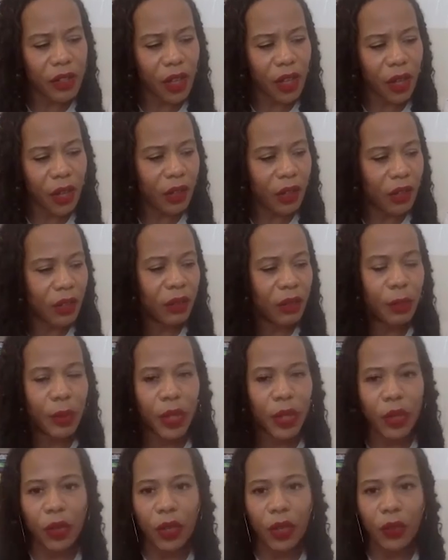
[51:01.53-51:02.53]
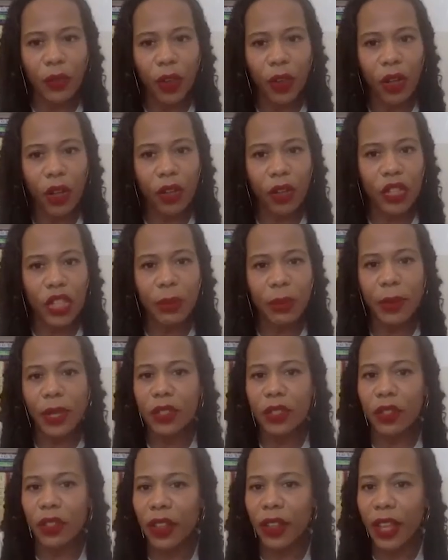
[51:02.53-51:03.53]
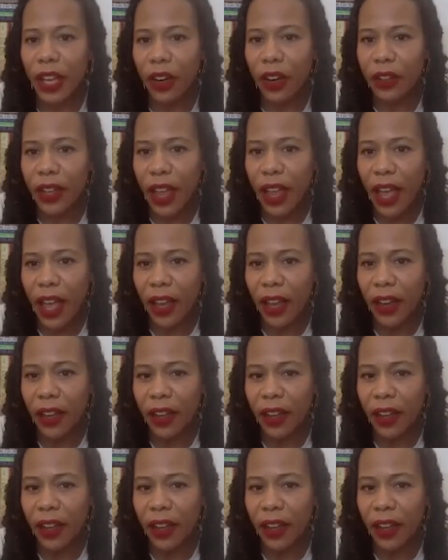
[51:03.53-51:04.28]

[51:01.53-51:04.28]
so beautiful. She must look like her dad.